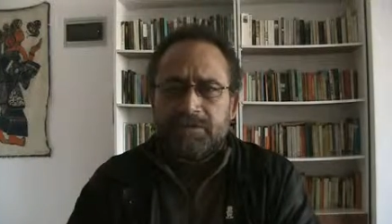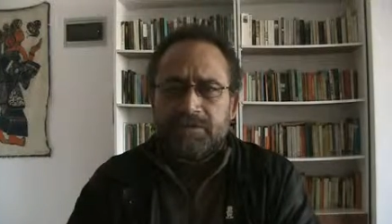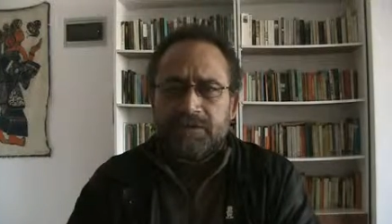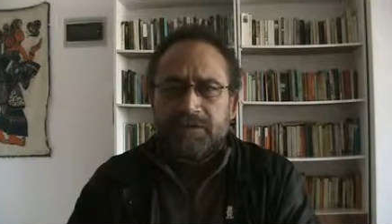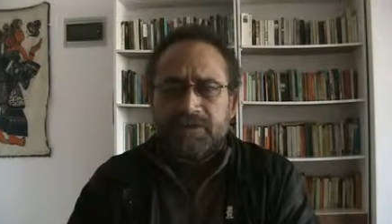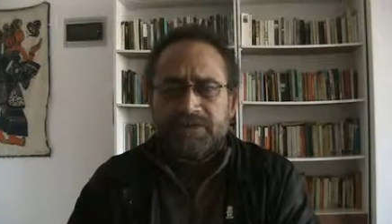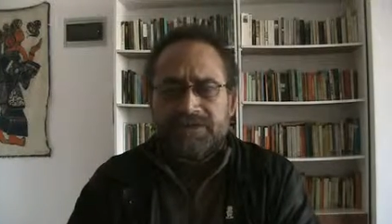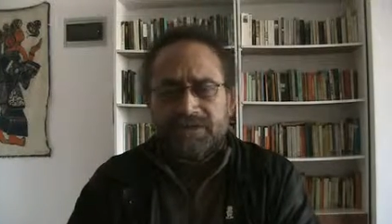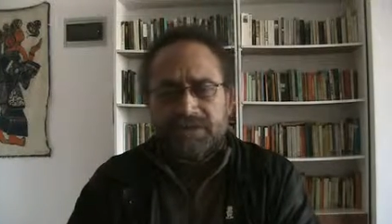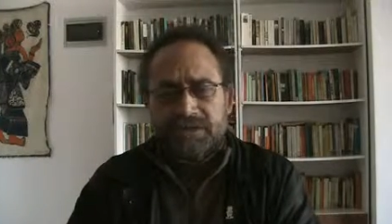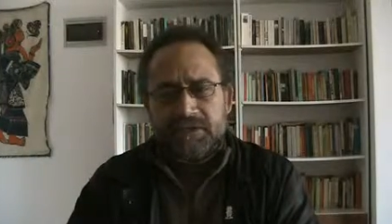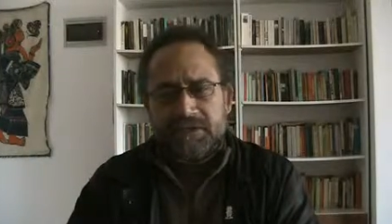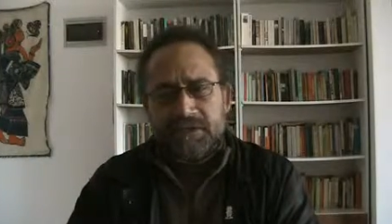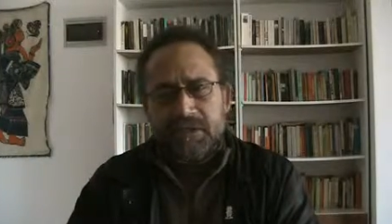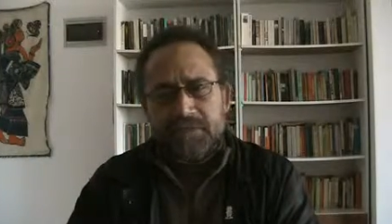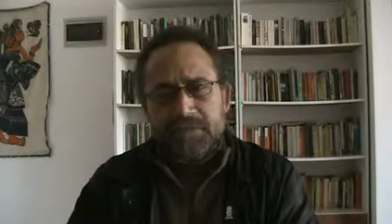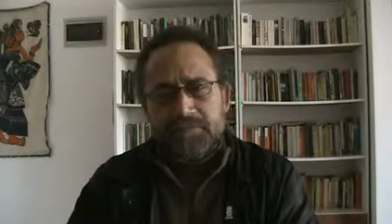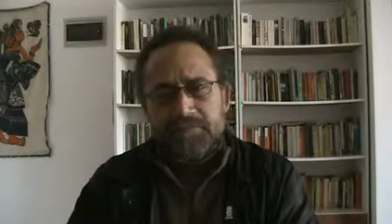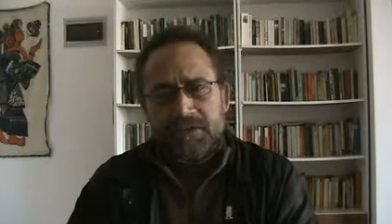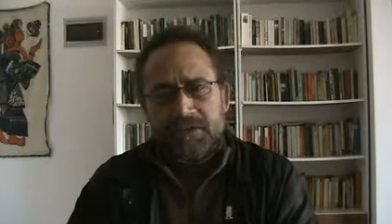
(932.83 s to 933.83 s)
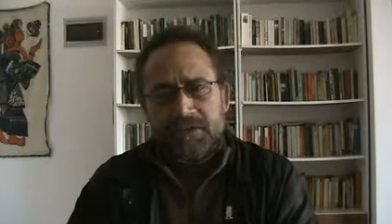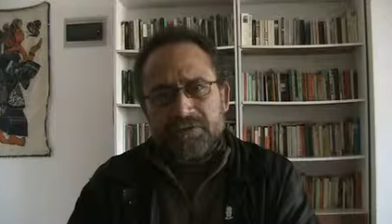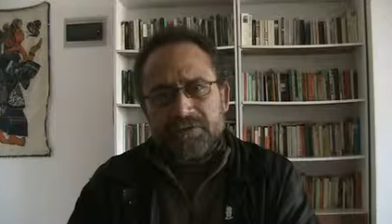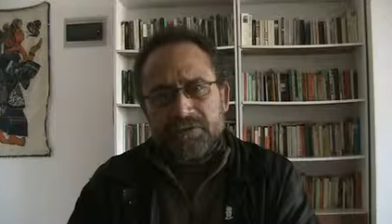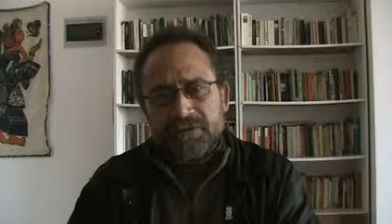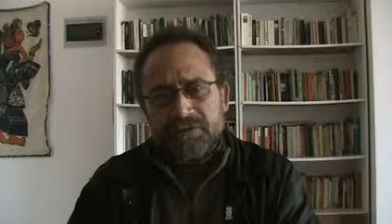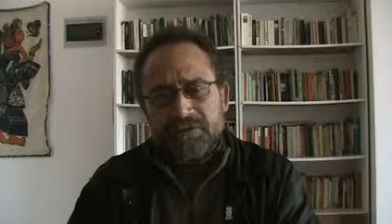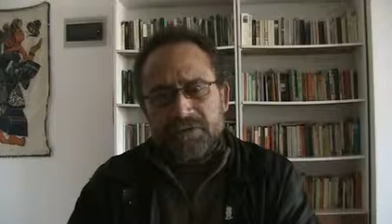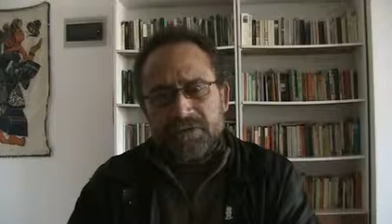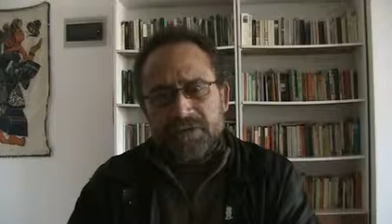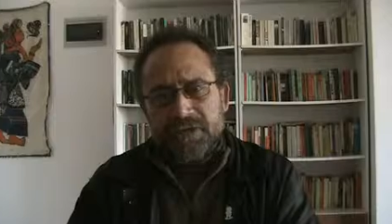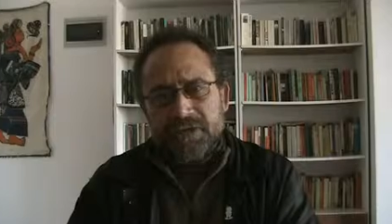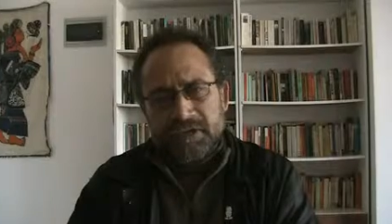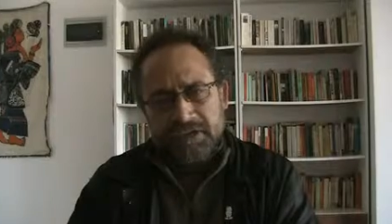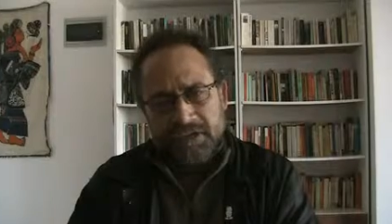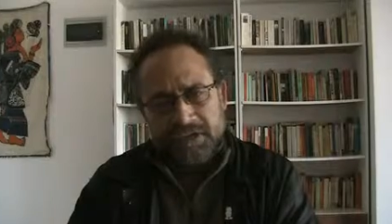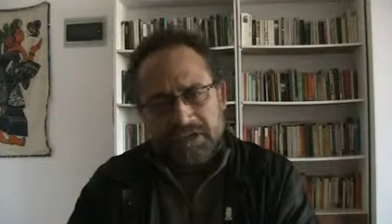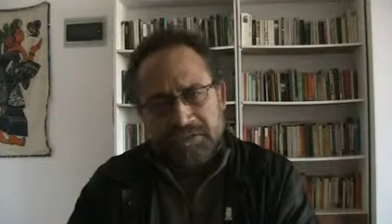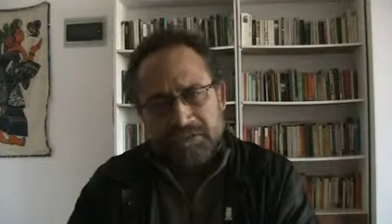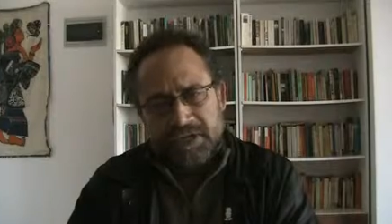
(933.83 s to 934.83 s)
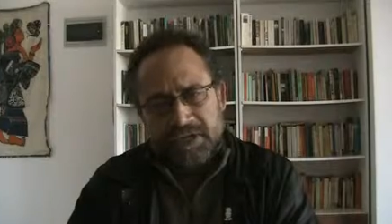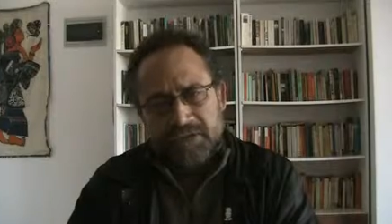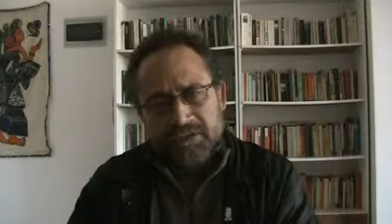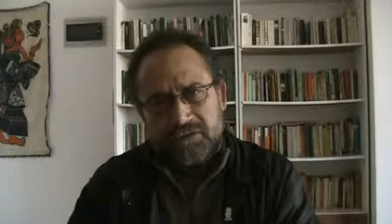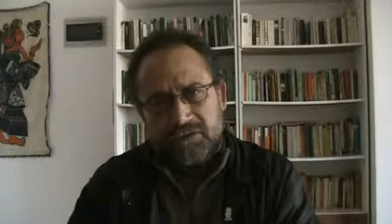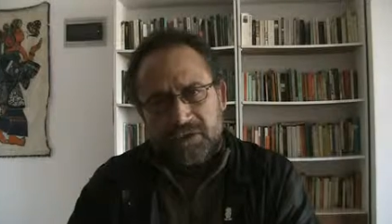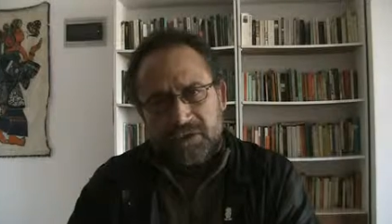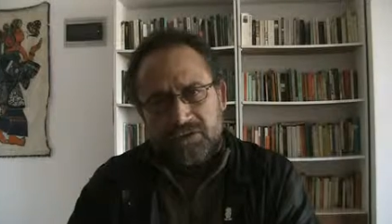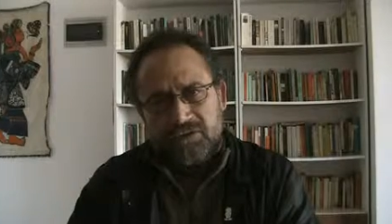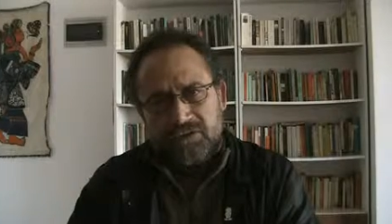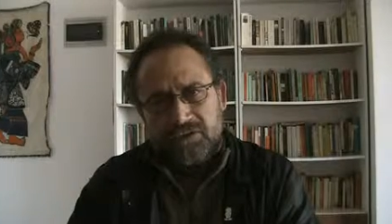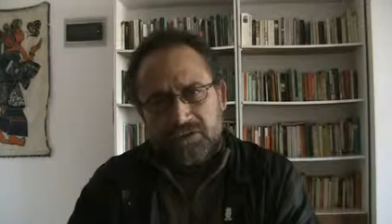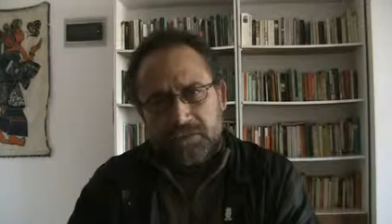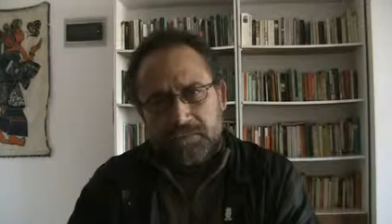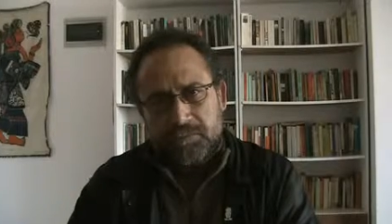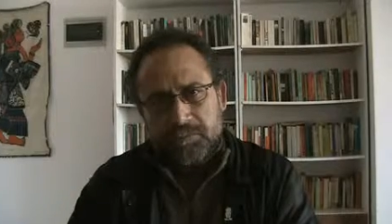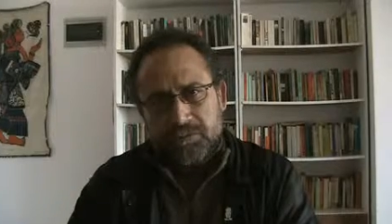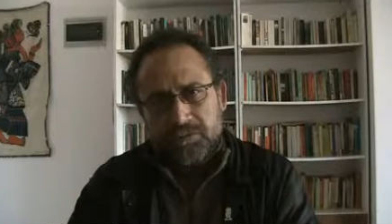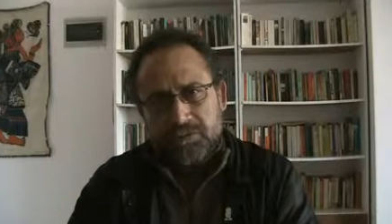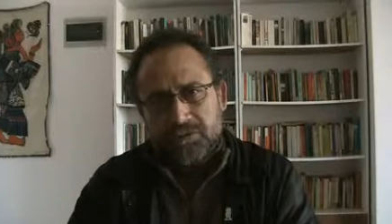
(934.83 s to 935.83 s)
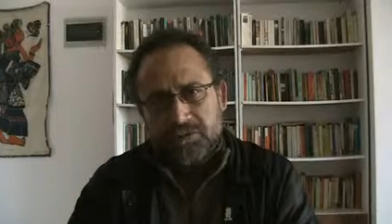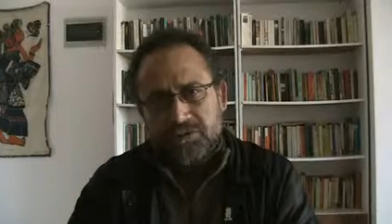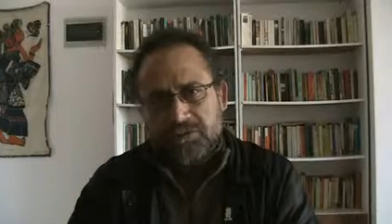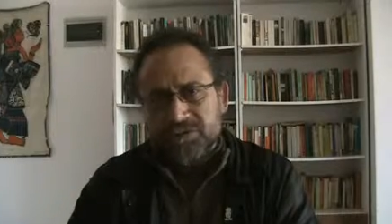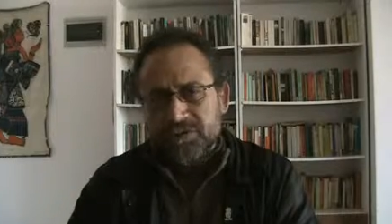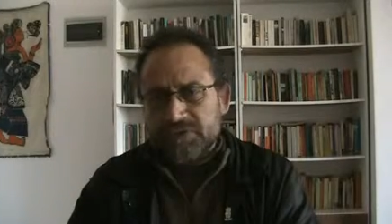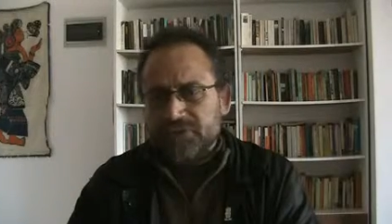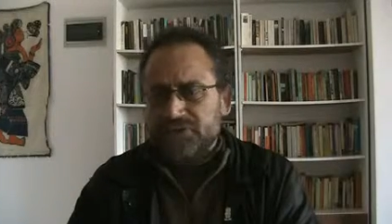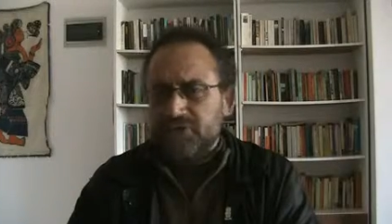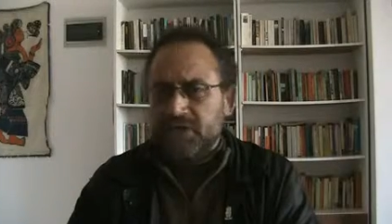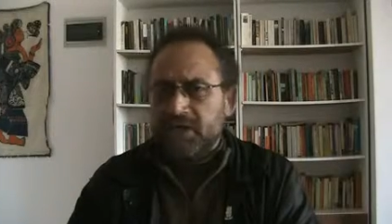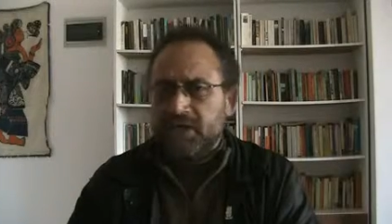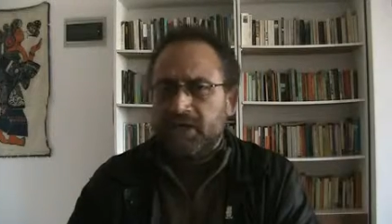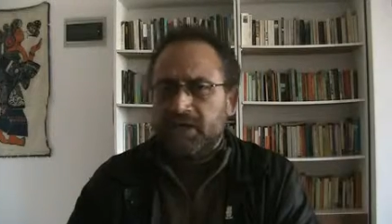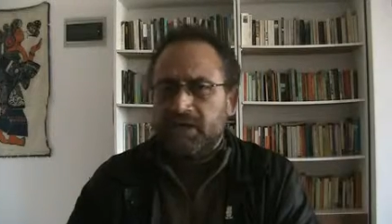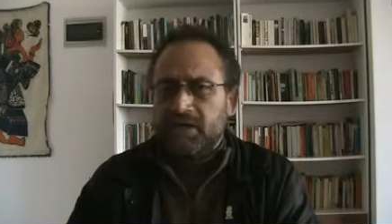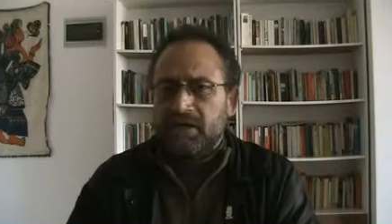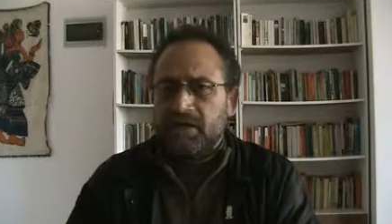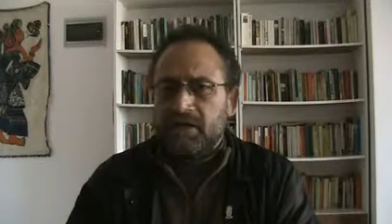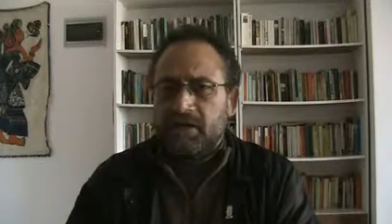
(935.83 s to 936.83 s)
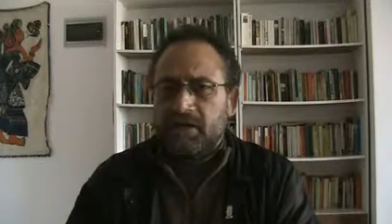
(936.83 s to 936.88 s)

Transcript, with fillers: Palestinian Campaign for the Academic and Cultural Boycott of Israel.